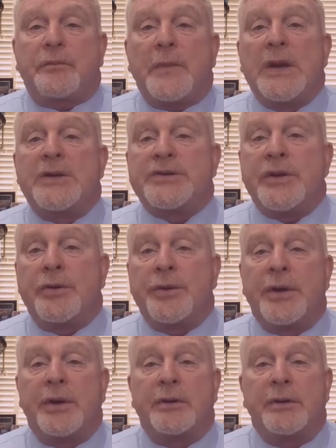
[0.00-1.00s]
So
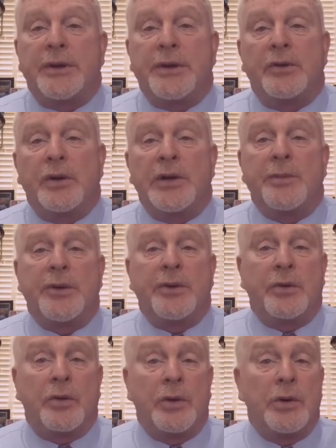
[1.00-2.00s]
the legal limit,
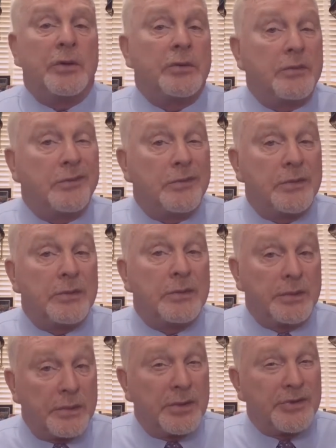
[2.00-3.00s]
or
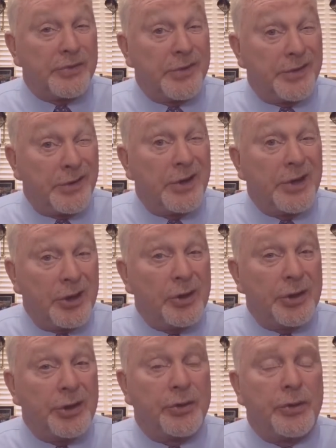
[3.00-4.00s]
it's really the
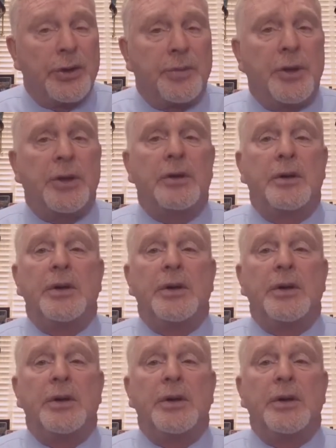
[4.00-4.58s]
illegal limit,